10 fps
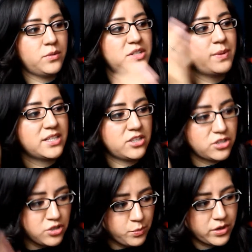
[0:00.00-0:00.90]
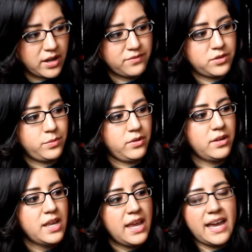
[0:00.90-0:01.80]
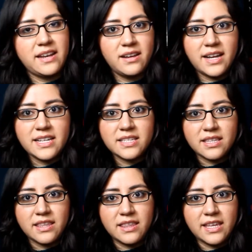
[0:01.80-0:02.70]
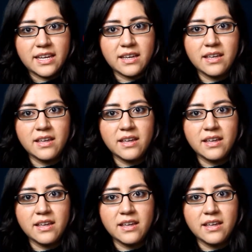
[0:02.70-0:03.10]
which makes it super comfortable, and a nice thick